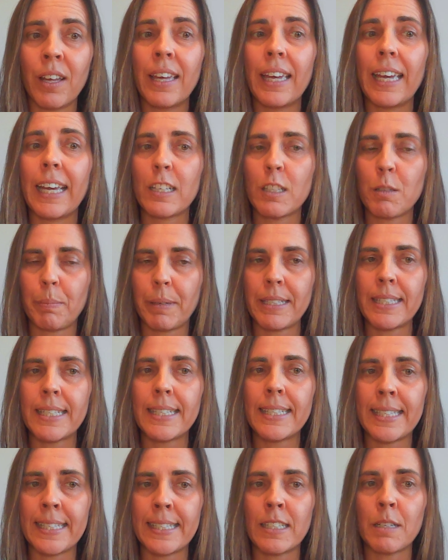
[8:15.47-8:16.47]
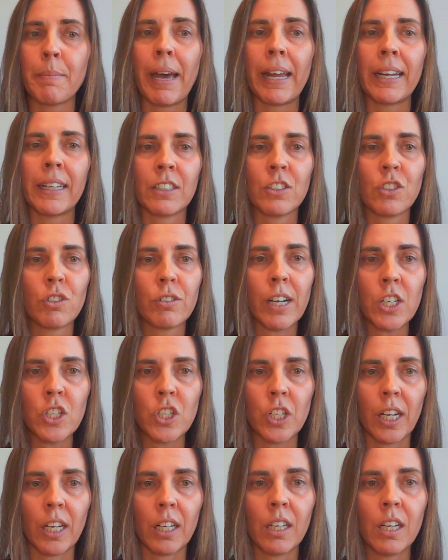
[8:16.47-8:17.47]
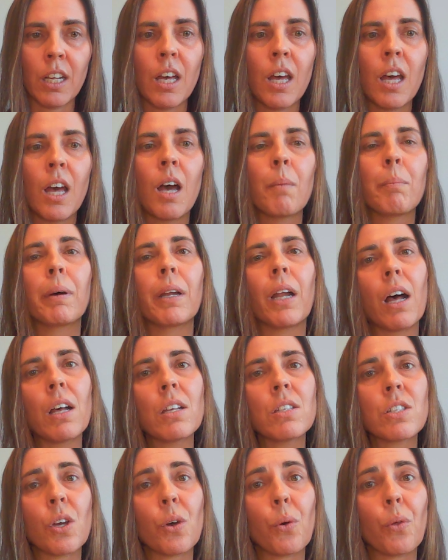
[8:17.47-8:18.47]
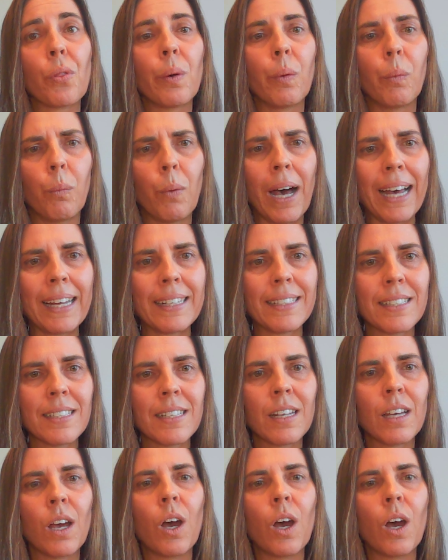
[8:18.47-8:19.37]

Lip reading: explicit systematic instruction, but also the what.